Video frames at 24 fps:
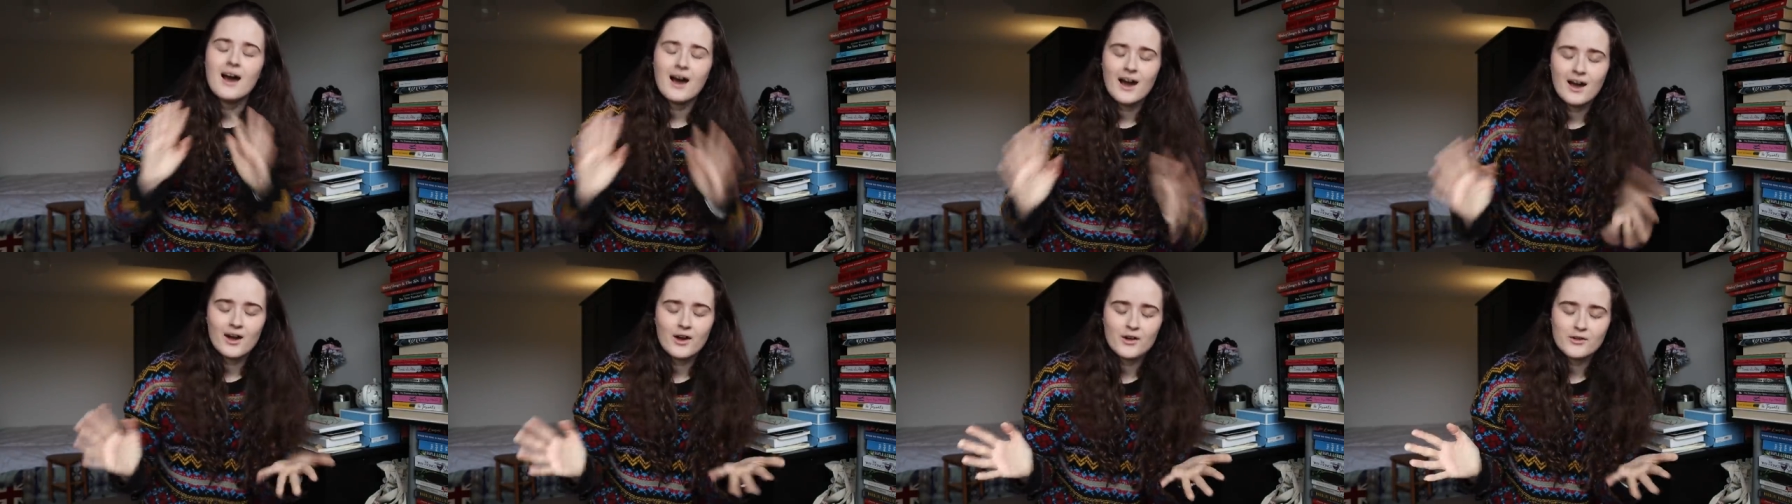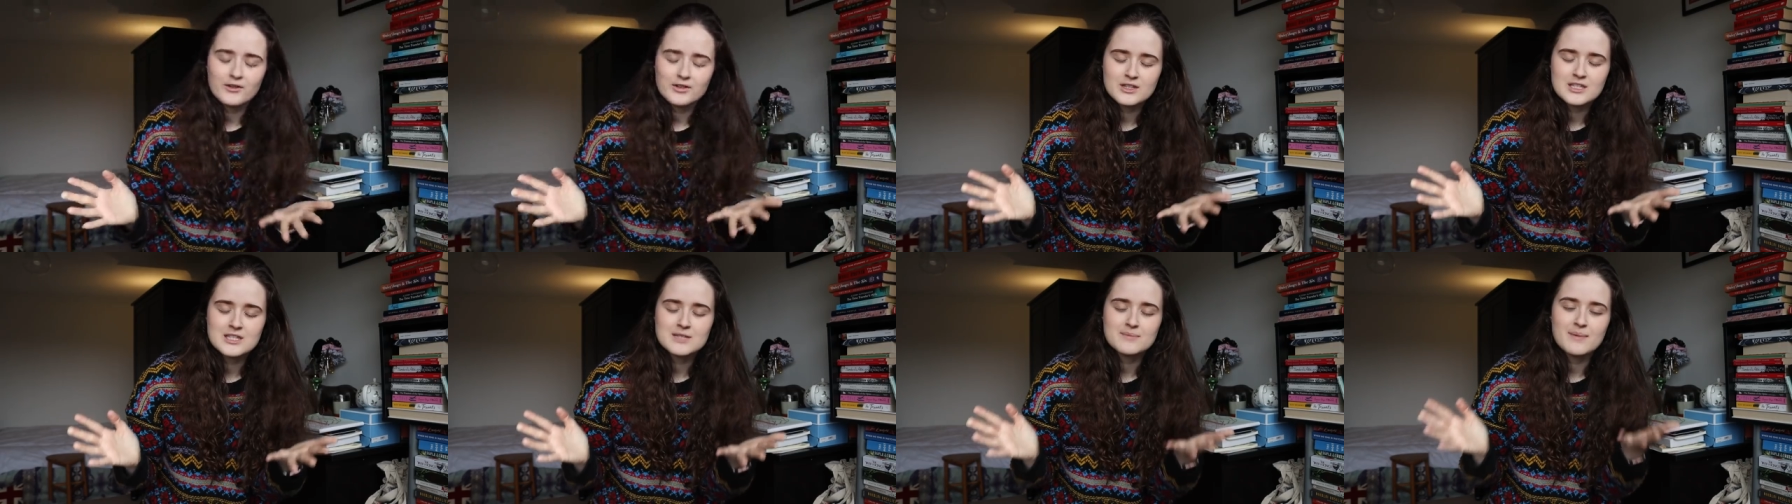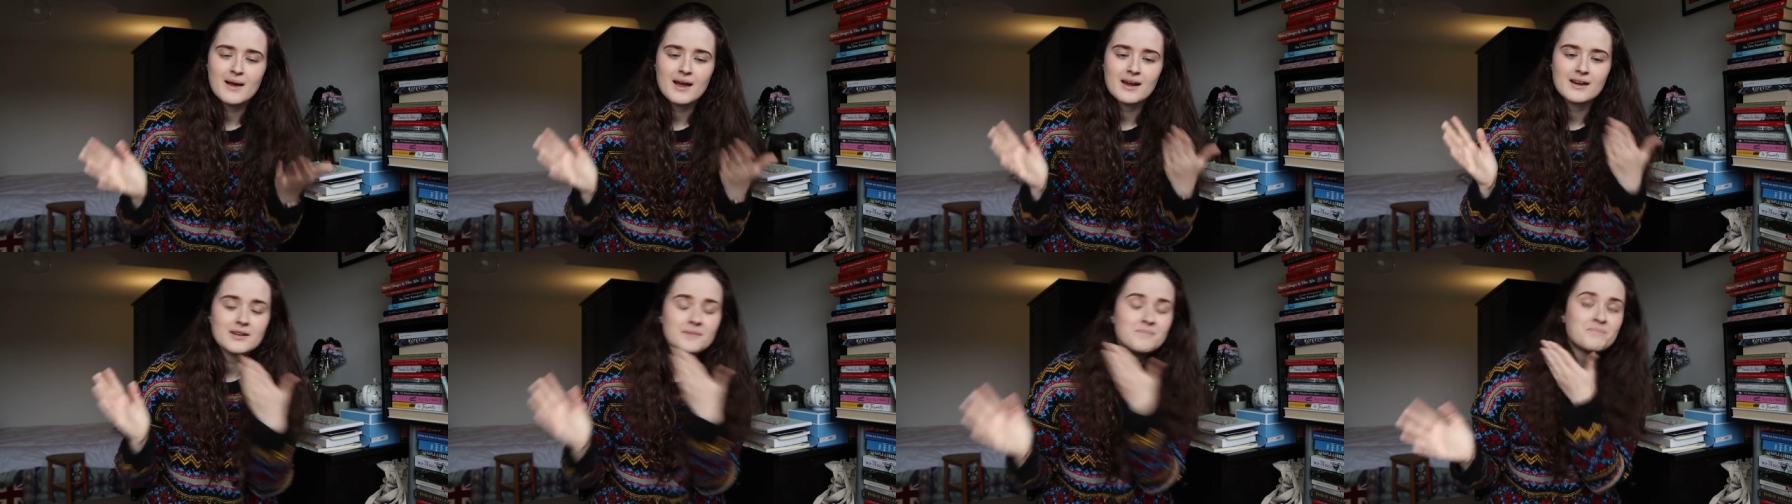I often
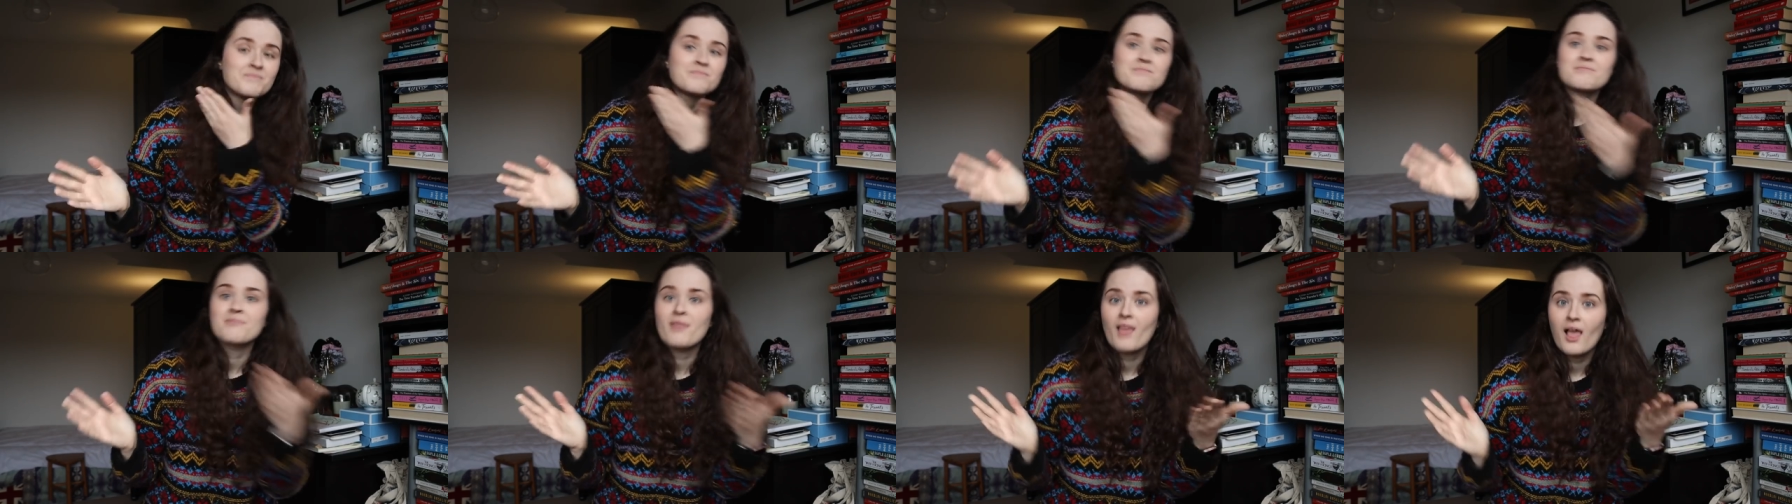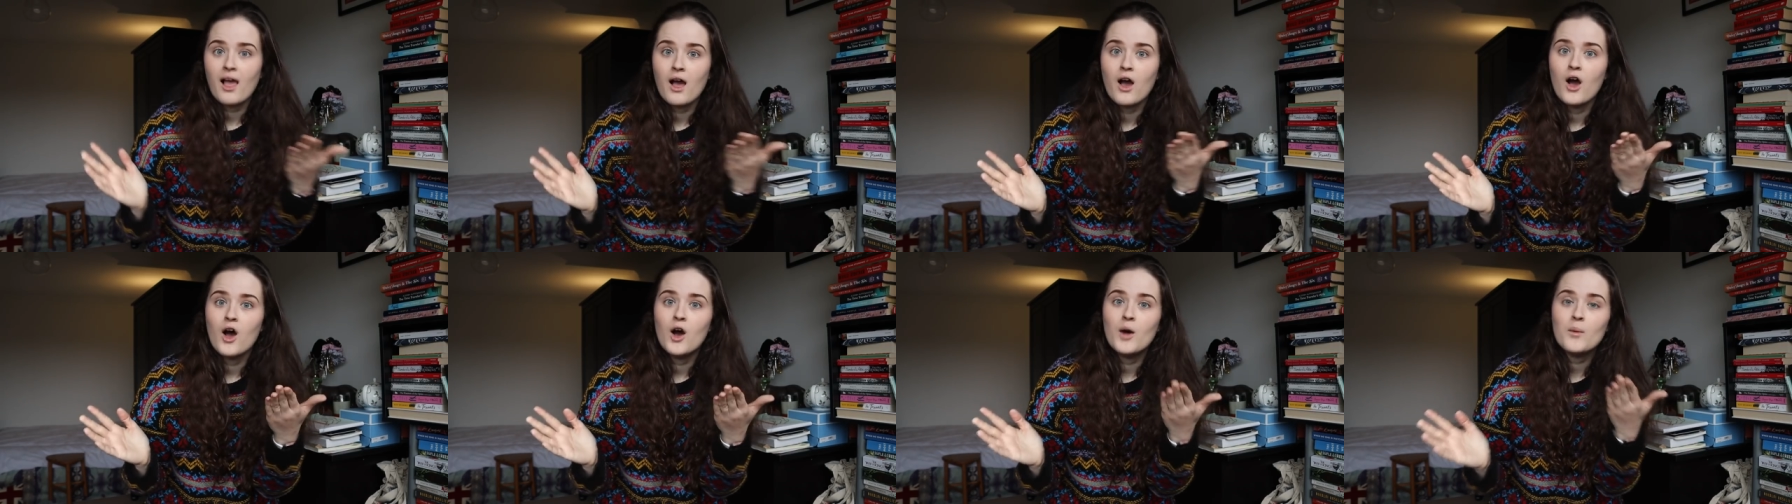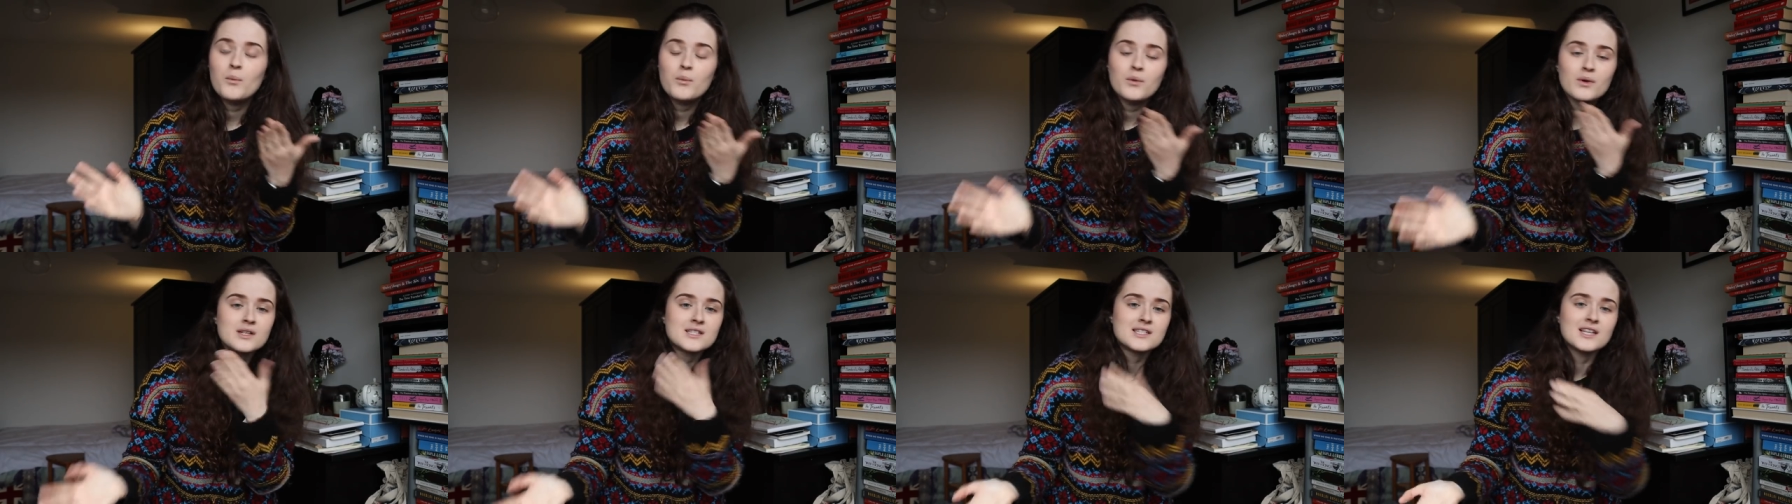spend
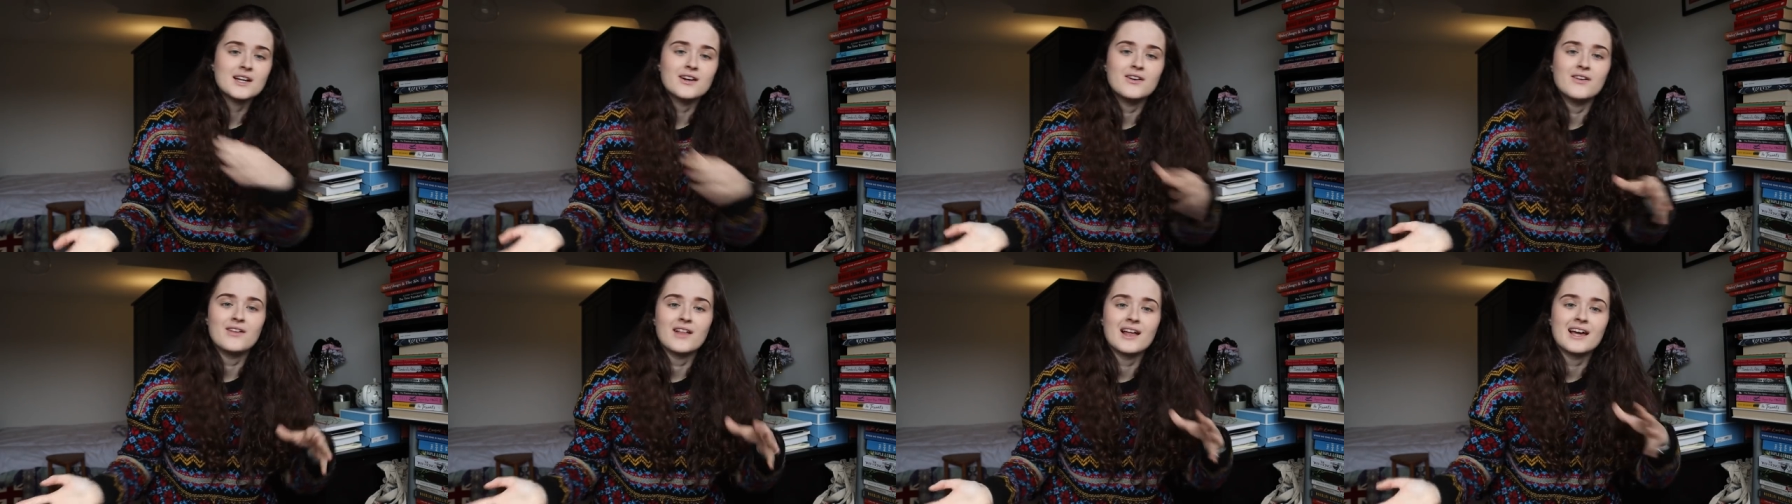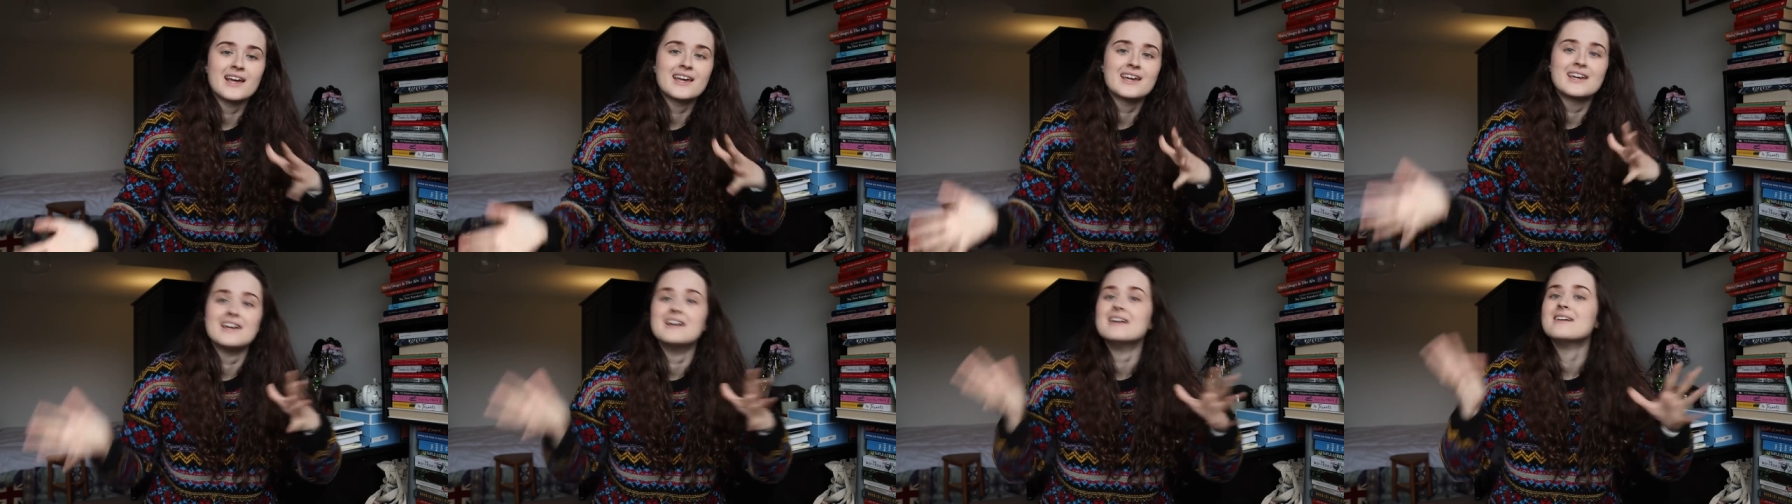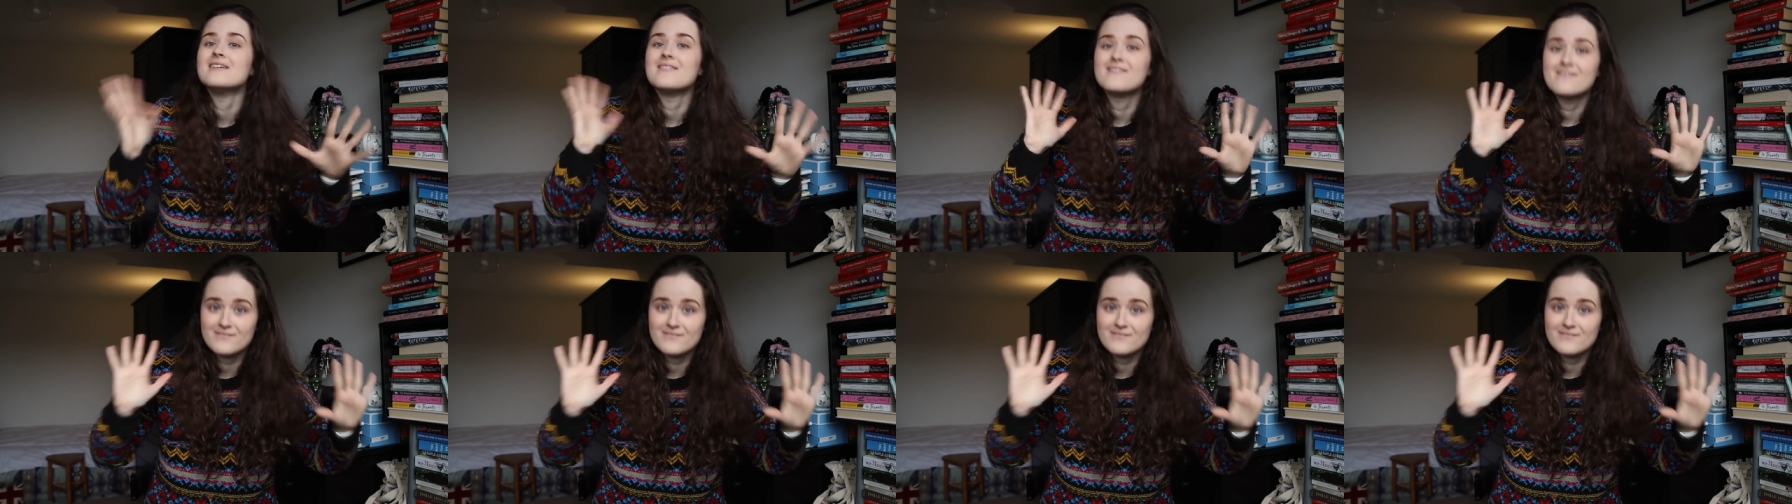upwards of like